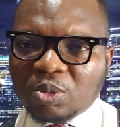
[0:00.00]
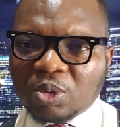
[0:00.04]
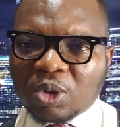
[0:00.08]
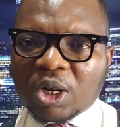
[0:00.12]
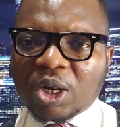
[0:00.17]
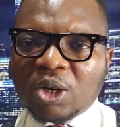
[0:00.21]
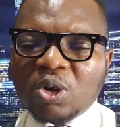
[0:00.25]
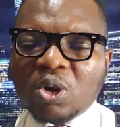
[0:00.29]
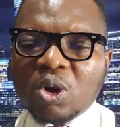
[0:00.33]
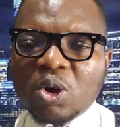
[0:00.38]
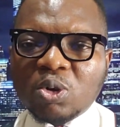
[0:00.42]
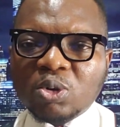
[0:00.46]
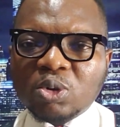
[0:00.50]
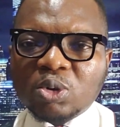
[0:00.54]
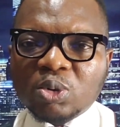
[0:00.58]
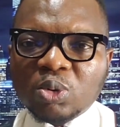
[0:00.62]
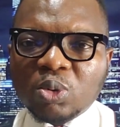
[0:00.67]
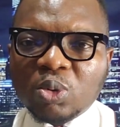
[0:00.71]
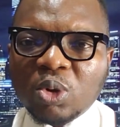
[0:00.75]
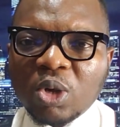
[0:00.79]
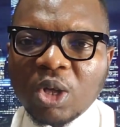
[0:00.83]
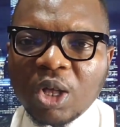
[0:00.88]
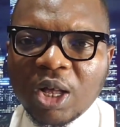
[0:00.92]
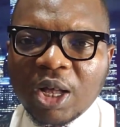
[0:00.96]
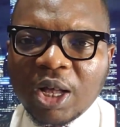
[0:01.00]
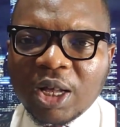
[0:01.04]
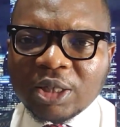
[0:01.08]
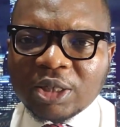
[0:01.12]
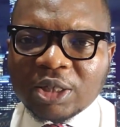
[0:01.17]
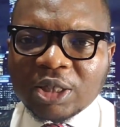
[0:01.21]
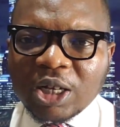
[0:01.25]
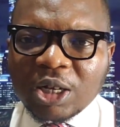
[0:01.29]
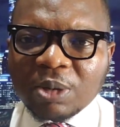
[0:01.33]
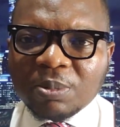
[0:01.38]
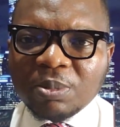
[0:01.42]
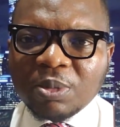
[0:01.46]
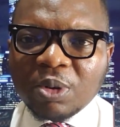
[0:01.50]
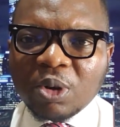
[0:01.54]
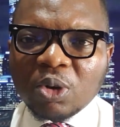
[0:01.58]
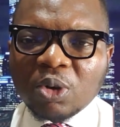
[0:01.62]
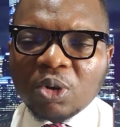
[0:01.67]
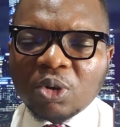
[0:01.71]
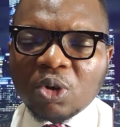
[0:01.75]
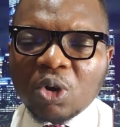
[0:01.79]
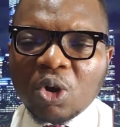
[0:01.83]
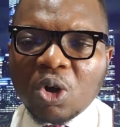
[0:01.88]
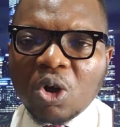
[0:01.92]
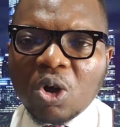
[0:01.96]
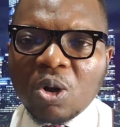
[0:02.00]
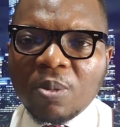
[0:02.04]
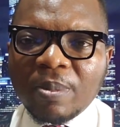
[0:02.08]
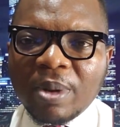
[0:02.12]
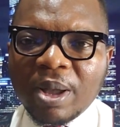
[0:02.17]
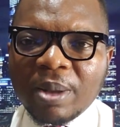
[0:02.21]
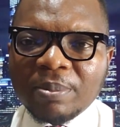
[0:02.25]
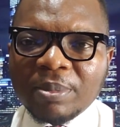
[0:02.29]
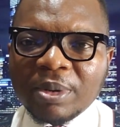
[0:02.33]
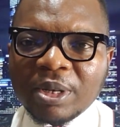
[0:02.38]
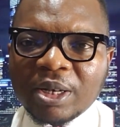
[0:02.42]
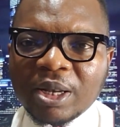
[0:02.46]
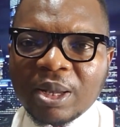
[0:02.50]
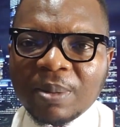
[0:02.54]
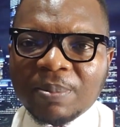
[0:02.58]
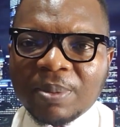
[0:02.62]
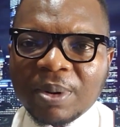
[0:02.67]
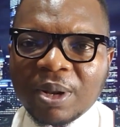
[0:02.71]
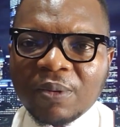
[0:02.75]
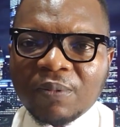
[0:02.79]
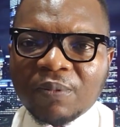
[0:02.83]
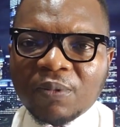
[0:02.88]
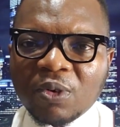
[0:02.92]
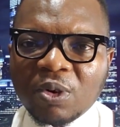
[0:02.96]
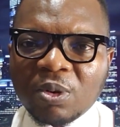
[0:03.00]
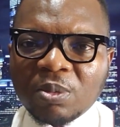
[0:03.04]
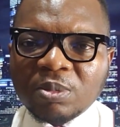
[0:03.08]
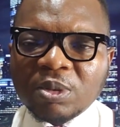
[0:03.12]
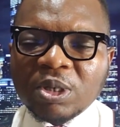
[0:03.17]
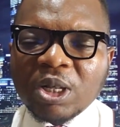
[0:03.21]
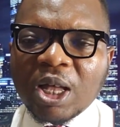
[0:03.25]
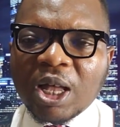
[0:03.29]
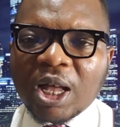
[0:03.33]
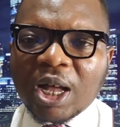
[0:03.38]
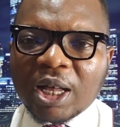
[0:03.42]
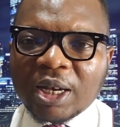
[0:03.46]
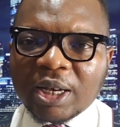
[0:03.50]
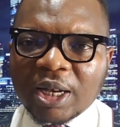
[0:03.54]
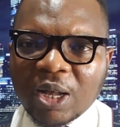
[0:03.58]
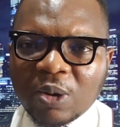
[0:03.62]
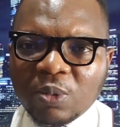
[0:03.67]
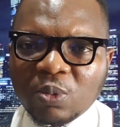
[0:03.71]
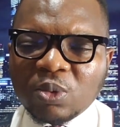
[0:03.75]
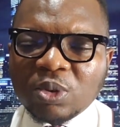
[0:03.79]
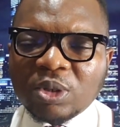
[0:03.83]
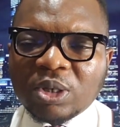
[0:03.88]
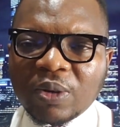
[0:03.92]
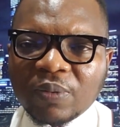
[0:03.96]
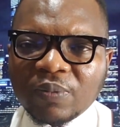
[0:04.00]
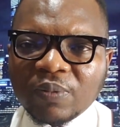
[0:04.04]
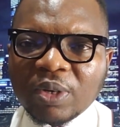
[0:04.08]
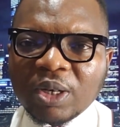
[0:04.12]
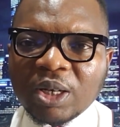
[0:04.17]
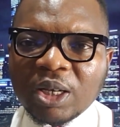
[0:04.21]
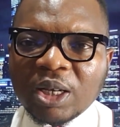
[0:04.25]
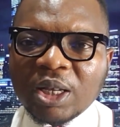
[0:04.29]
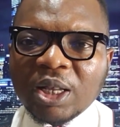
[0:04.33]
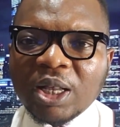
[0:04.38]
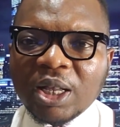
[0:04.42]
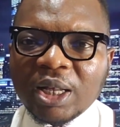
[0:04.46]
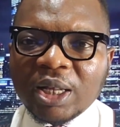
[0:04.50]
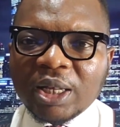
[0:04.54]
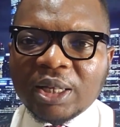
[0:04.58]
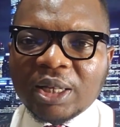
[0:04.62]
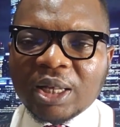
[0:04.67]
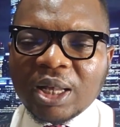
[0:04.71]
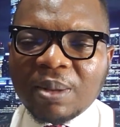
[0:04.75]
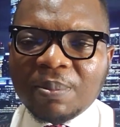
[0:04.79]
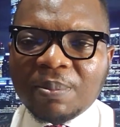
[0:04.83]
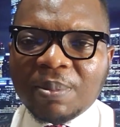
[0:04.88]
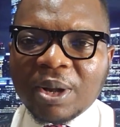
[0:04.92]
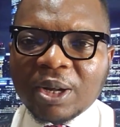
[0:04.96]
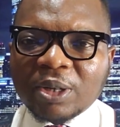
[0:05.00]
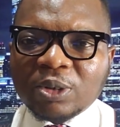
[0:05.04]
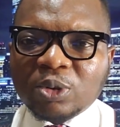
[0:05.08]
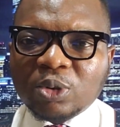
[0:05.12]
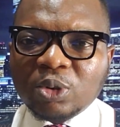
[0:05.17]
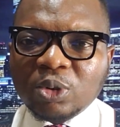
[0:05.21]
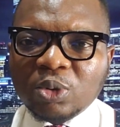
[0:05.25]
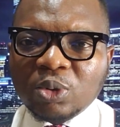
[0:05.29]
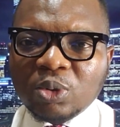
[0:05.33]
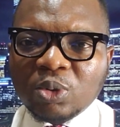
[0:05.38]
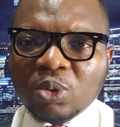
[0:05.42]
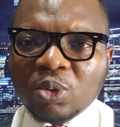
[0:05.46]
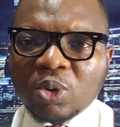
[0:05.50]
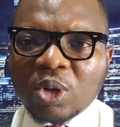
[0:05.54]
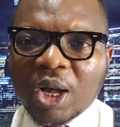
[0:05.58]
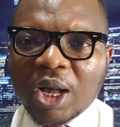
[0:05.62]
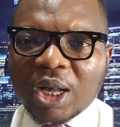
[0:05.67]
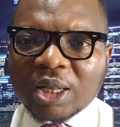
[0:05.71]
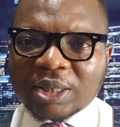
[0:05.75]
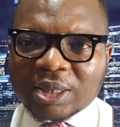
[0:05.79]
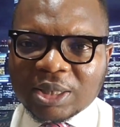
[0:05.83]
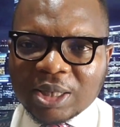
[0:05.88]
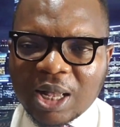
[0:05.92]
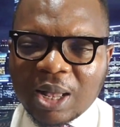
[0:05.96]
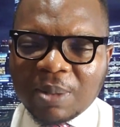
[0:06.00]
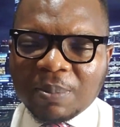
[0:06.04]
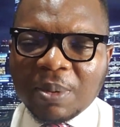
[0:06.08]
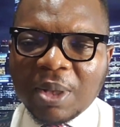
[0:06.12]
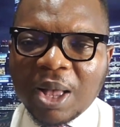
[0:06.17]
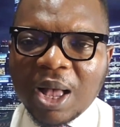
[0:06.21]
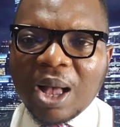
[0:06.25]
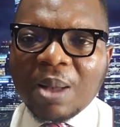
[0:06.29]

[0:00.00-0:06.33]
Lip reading: You can also check me on all my media platforms, and I will definitely get back to you ASAP.